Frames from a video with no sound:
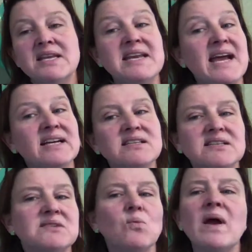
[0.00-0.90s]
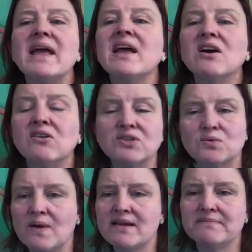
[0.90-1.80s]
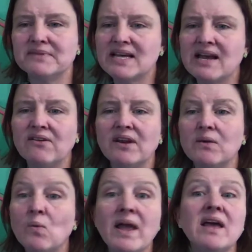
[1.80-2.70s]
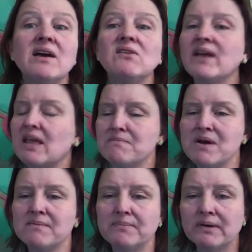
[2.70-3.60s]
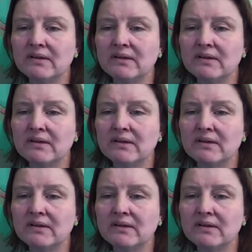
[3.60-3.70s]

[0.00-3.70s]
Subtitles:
Next, whale swam down and whale came up.